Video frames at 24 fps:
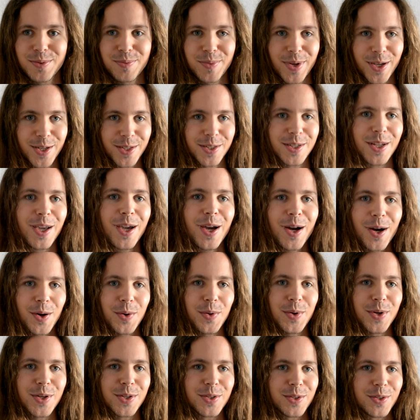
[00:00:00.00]
Best
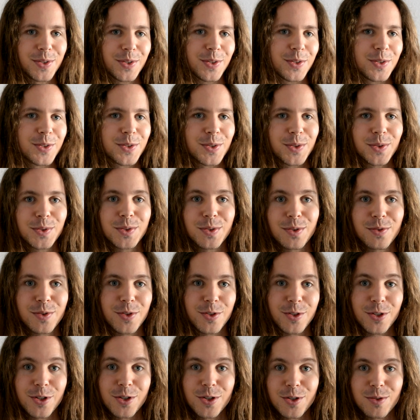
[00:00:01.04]
always consult your
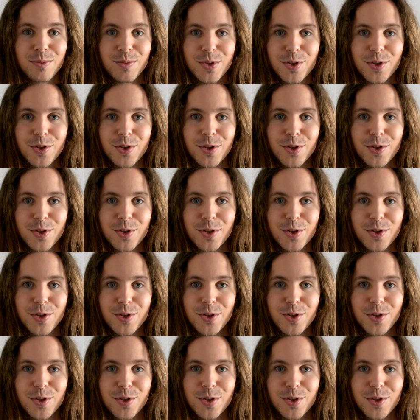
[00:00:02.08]
physician